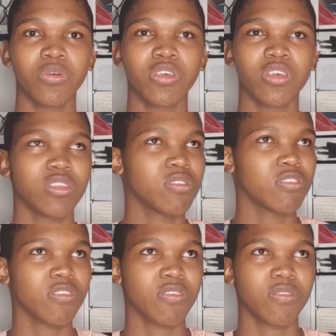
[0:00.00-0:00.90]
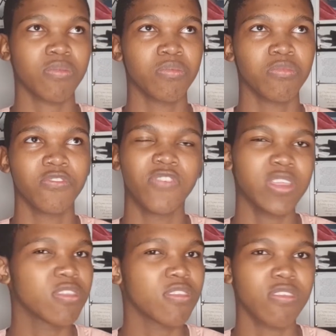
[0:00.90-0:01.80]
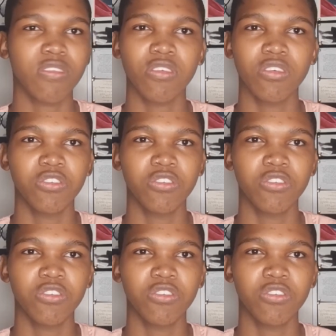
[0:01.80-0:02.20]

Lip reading: it's WITS,